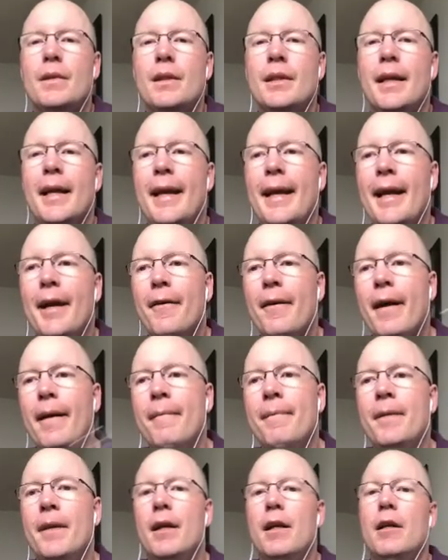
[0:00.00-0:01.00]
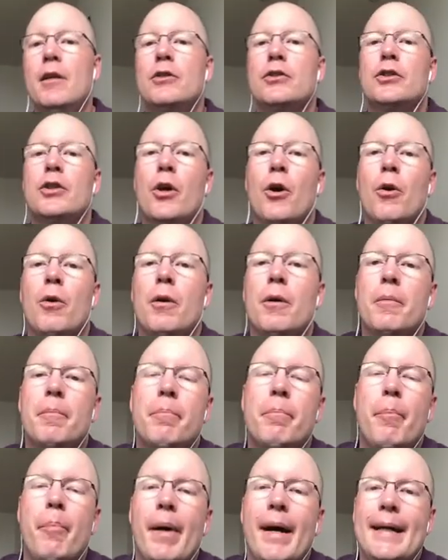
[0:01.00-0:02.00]
era. So,
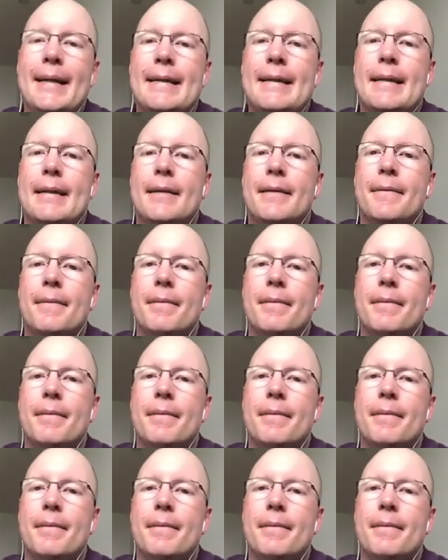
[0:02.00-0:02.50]
but